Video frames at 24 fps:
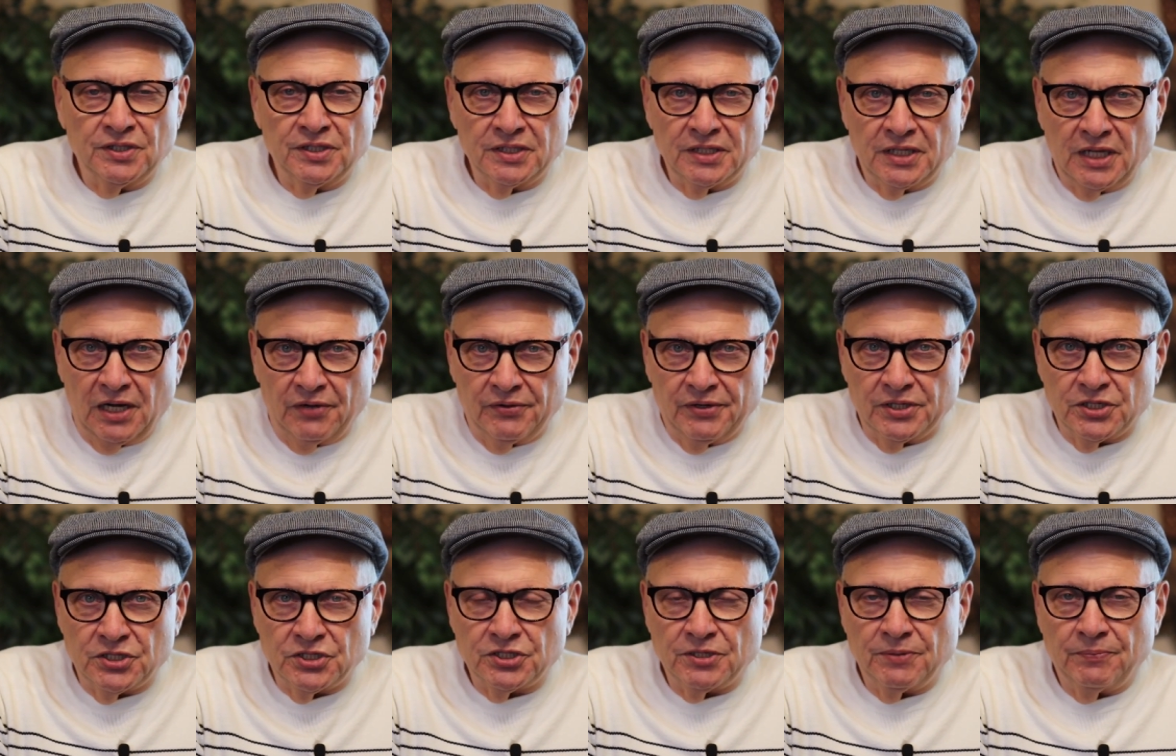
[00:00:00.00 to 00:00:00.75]

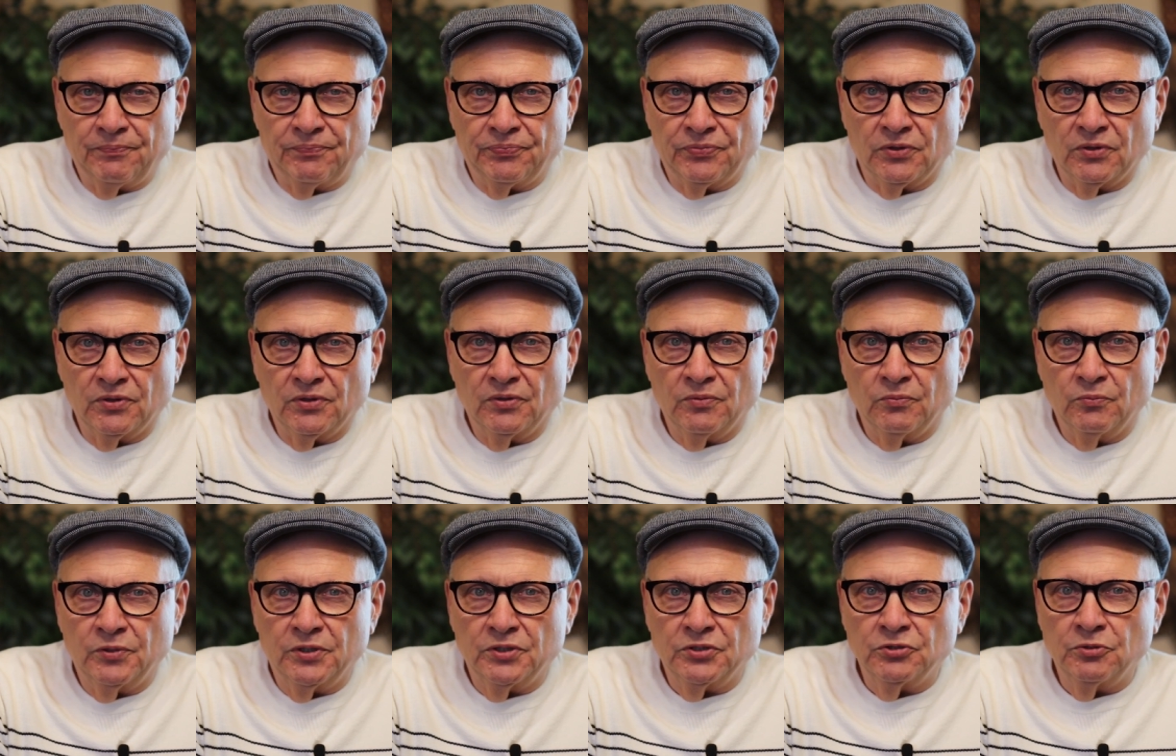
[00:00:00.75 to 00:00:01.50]
encouraged.
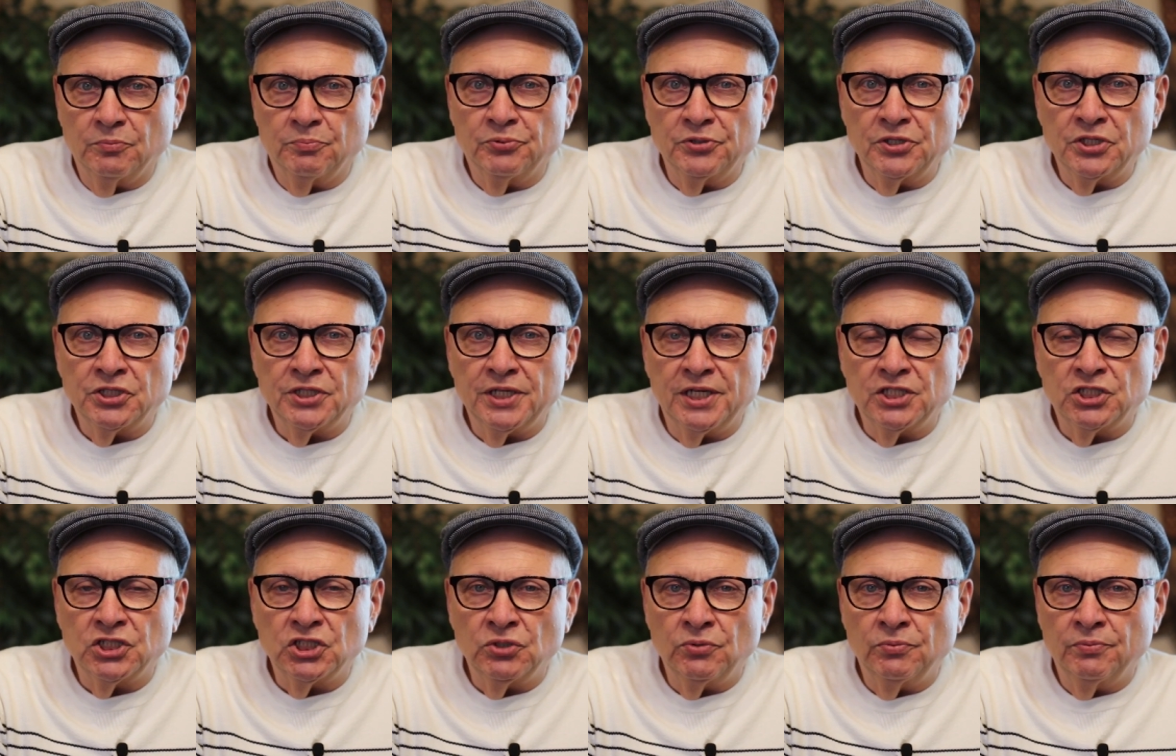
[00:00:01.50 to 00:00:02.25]
We do
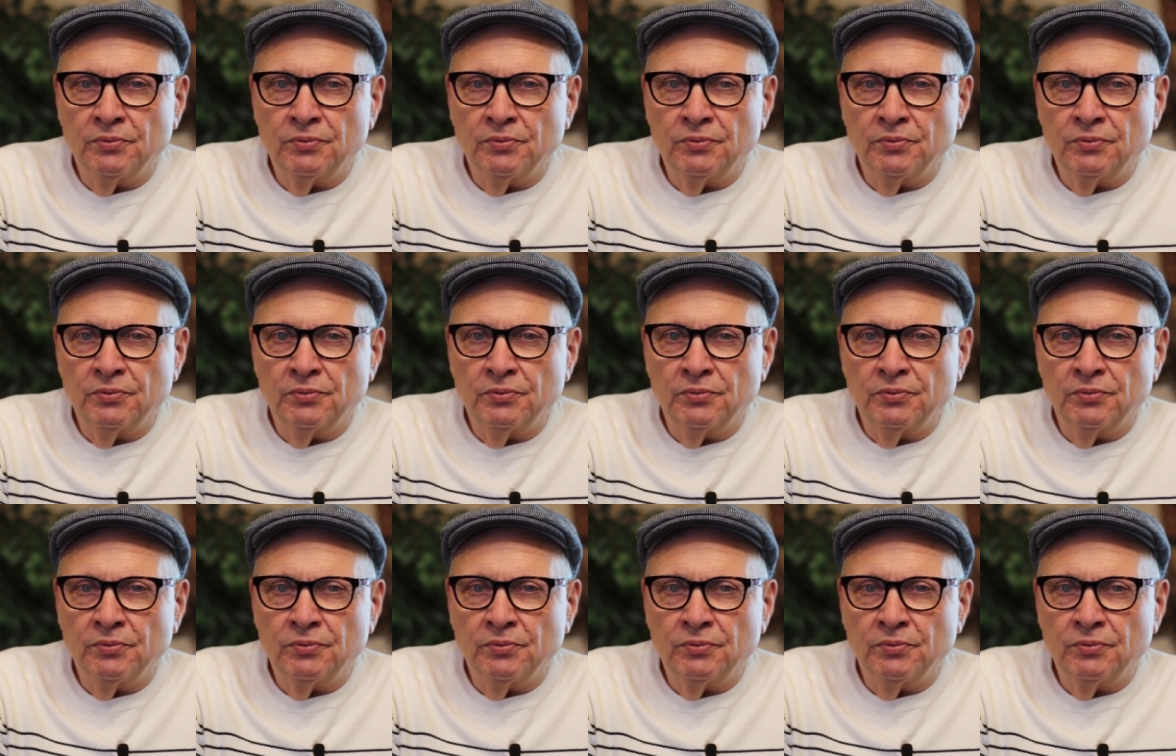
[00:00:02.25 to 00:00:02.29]
appreciate you.